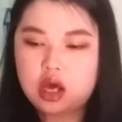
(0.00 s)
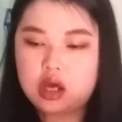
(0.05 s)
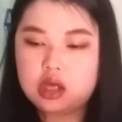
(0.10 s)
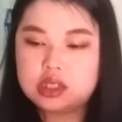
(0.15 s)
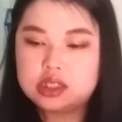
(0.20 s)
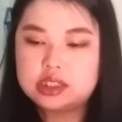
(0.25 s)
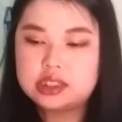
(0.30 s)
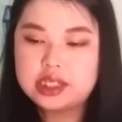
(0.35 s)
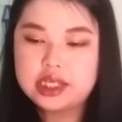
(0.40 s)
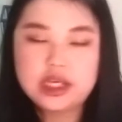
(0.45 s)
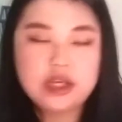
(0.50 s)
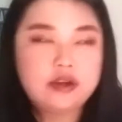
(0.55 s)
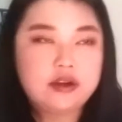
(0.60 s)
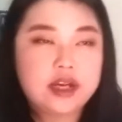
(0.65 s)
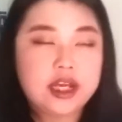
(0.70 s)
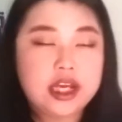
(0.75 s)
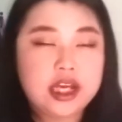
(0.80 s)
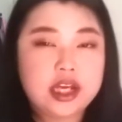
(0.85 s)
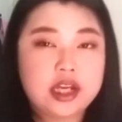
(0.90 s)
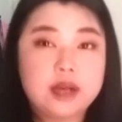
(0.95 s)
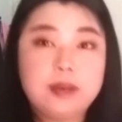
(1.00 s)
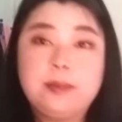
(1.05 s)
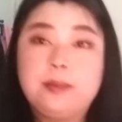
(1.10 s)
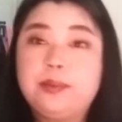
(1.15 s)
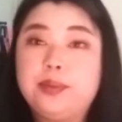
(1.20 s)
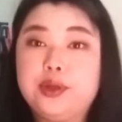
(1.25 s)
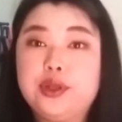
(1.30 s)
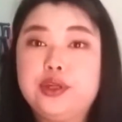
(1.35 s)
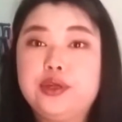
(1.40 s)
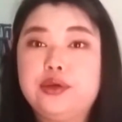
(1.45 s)
sea green,
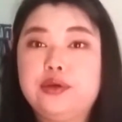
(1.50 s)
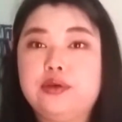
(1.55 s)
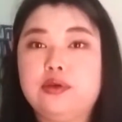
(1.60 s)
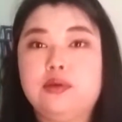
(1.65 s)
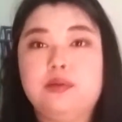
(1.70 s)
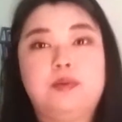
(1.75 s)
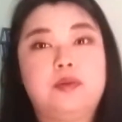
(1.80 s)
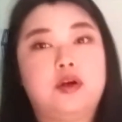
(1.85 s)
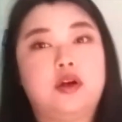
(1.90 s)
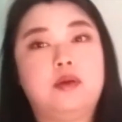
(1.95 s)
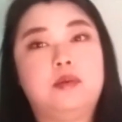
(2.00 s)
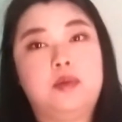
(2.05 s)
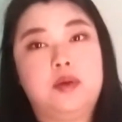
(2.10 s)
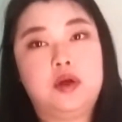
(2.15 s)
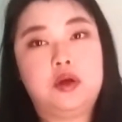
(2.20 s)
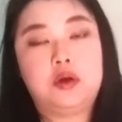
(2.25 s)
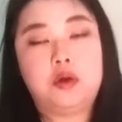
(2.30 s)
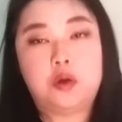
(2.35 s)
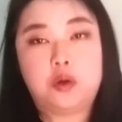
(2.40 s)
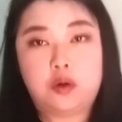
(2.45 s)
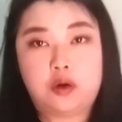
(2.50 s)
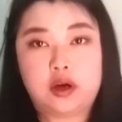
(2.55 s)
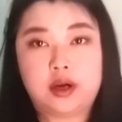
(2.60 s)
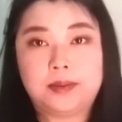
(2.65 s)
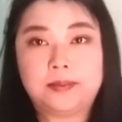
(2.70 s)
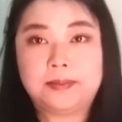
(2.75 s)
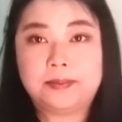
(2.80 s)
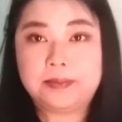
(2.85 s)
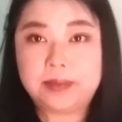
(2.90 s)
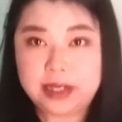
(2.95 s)
blue, purple,
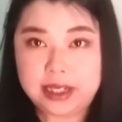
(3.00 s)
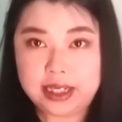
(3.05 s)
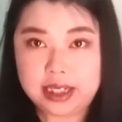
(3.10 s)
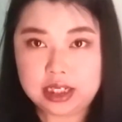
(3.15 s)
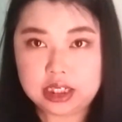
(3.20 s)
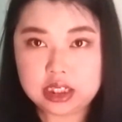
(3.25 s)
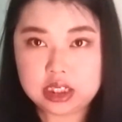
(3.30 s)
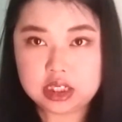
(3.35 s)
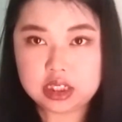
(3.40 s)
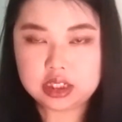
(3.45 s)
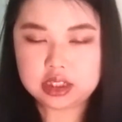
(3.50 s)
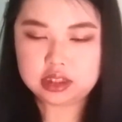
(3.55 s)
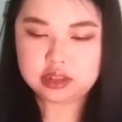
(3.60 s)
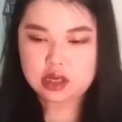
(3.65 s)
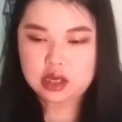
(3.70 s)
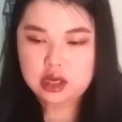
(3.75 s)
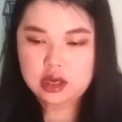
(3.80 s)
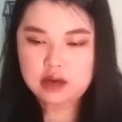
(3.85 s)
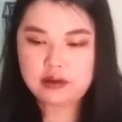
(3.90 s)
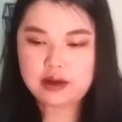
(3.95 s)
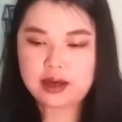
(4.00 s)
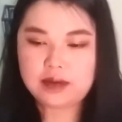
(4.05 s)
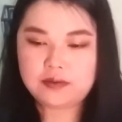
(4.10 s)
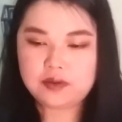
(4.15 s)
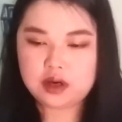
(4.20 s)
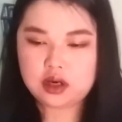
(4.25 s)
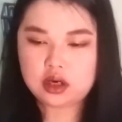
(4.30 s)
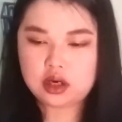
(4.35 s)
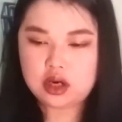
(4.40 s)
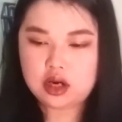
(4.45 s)
or pink.
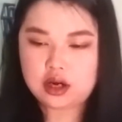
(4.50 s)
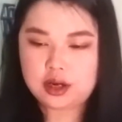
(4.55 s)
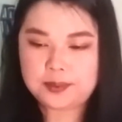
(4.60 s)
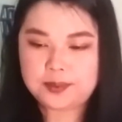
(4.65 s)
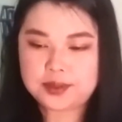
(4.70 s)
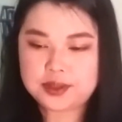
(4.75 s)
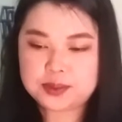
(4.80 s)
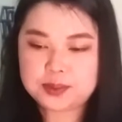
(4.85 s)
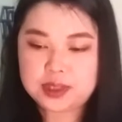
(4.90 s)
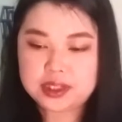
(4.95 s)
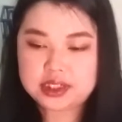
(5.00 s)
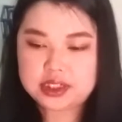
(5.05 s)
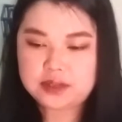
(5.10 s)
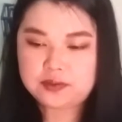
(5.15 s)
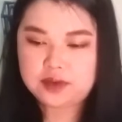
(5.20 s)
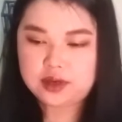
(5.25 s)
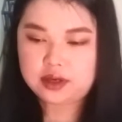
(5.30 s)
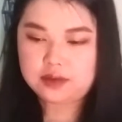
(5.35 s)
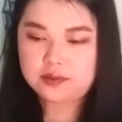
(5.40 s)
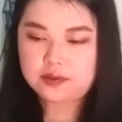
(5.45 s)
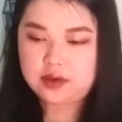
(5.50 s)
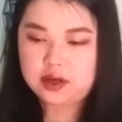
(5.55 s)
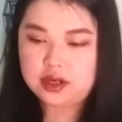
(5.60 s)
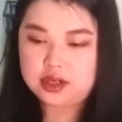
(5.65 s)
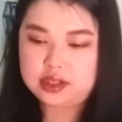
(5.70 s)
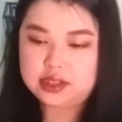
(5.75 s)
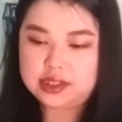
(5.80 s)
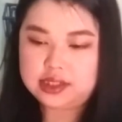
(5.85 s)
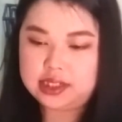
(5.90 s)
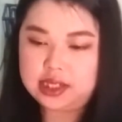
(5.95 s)
However, our perspective of
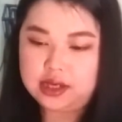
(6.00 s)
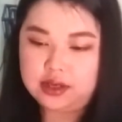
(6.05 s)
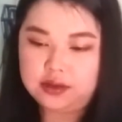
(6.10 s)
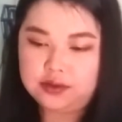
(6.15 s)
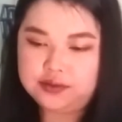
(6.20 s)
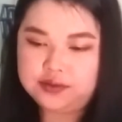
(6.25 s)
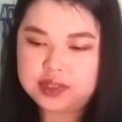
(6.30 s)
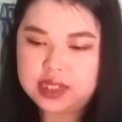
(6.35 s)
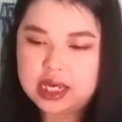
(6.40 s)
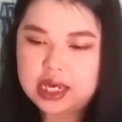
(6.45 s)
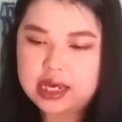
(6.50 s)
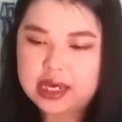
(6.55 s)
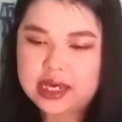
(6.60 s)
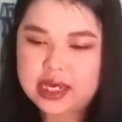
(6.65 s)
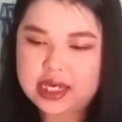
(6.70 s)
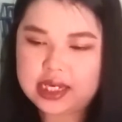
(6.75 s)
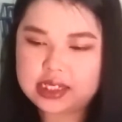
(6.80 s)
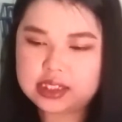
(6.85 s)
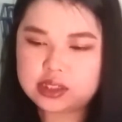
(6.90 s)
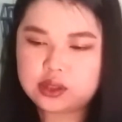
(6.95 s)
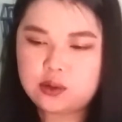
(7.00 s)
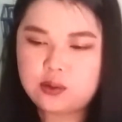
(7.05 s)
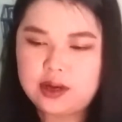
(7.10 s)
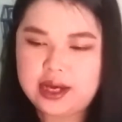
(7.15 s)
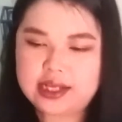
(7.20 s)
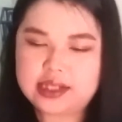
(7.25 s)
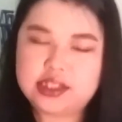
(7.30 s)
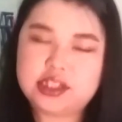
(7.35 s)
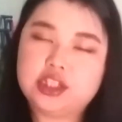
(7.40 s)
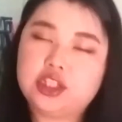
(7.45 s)
ourselves is
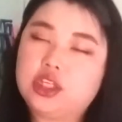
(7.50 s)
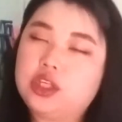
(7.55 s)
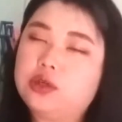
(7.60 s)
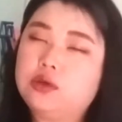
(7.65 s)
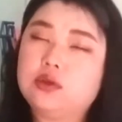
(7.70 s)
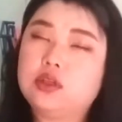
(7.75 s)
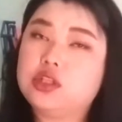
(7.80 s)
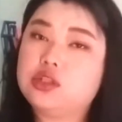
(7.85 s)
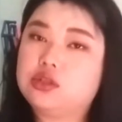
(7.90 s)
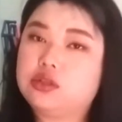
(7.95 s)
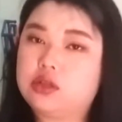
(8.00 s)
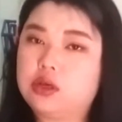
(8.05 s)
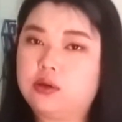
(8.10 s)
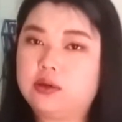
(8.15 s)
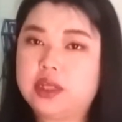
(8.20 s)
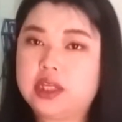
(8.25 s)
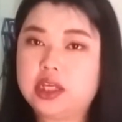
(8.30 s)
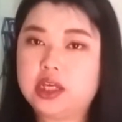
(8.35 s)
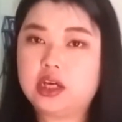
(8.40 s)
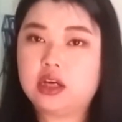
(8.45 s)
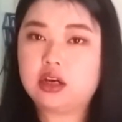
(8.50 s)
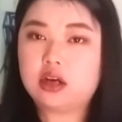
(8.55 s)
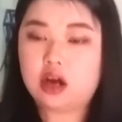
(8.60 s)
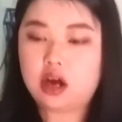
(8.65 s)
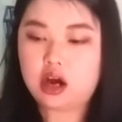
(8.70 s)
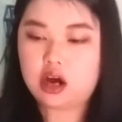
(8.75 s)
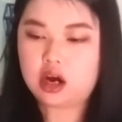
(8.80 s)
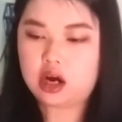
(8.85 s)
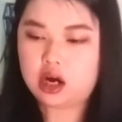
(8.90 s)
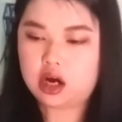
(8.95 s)
quite skewed, so here
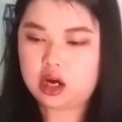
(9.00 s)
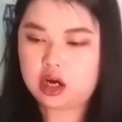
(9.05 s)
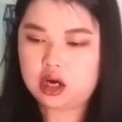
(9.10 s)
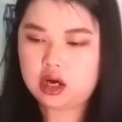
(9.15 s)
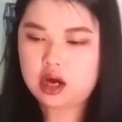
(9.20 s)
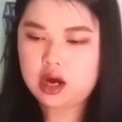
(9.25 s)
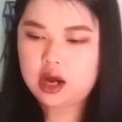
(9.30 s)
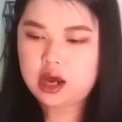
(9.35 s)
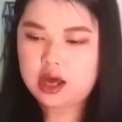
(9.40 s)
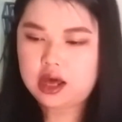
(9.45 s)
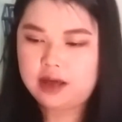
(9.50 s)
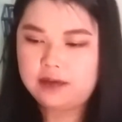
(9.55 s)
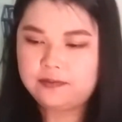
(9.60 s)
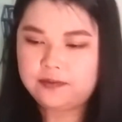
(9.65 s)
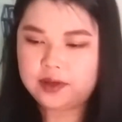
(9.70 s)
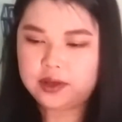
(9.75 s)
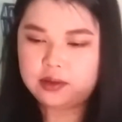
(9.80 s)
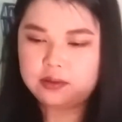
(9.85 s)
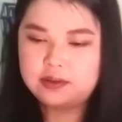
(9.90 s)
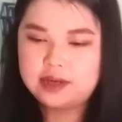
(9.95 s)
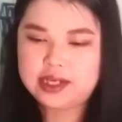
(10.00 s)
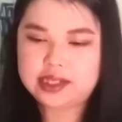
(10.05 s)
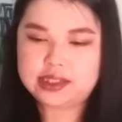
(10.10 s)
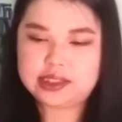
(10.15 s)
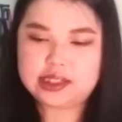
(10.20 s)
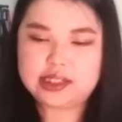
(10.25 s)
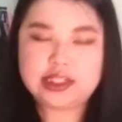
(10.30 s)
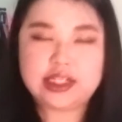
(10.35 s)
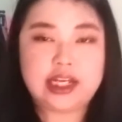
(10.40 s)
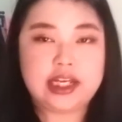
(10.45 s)
are a few ways
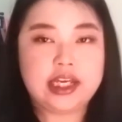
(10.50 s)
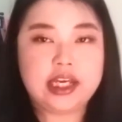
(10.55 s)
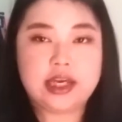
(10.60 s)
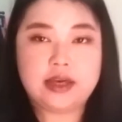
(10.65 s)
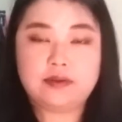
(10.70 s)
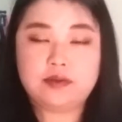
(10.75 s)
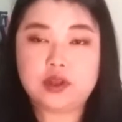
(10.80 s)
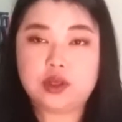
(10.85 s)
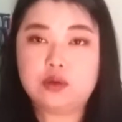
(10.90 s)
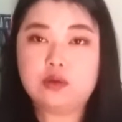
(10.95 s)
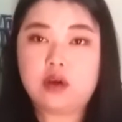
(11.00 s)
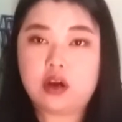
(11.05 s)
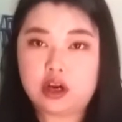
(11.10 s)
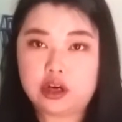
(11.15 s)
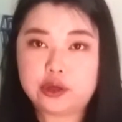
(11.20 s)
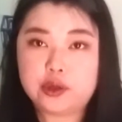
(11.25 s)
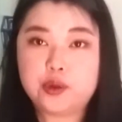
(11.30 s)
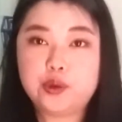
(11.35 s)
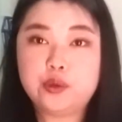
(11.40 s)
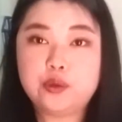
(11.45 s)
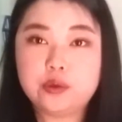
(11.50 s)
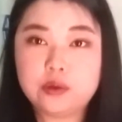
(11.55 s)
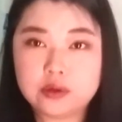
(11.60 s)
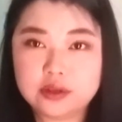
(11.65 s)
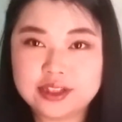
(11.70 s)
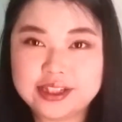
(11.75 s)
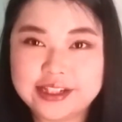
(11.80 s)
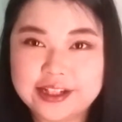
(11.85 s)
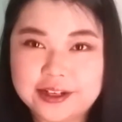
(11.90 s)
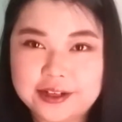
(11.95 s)
to check if you are
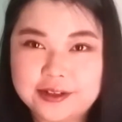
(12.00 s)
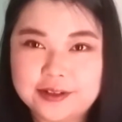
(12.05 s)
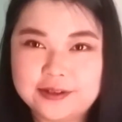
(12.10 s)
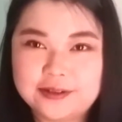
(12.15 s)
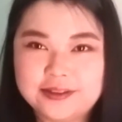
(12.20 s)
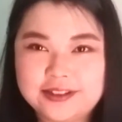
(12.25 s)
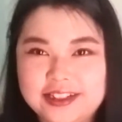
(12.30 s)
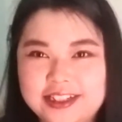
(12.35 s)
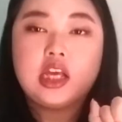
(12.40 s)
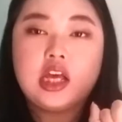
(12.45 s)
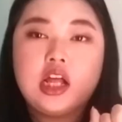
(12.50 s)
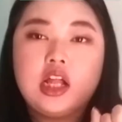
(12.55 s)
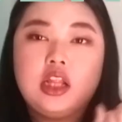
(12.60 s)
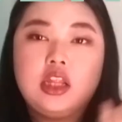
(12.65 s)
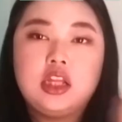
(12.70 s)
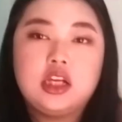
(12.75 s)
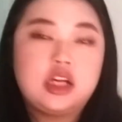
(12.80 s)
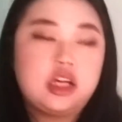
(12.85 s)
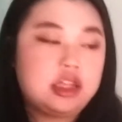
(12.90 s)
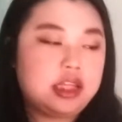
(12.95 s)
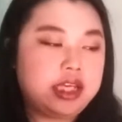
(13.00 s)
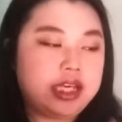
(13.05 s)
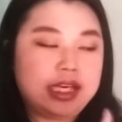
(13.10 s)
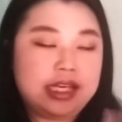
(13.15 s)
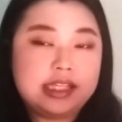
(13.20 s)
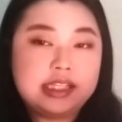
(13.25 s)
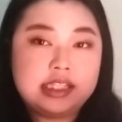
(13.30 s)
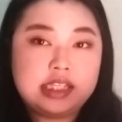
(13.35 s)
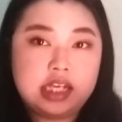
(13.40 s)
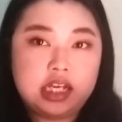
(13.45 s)
cool tone. Look on the
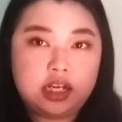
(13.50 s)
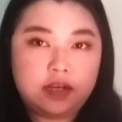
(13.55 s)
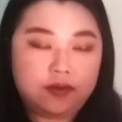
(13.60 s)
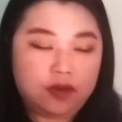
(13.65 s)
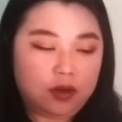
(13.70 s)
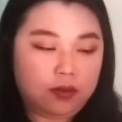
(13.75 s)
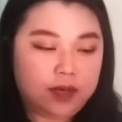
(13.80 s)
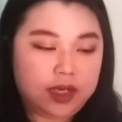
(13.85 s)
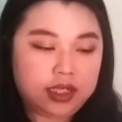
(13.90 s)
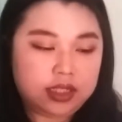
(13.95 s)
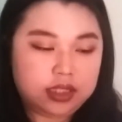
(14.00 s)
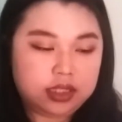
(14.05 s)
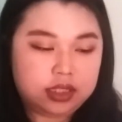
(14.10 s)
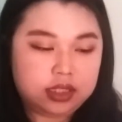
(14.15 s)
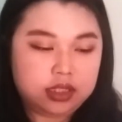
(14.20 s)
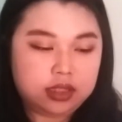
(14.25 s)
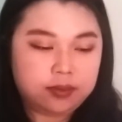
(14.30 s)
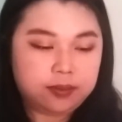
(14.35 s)
inside of your wrist,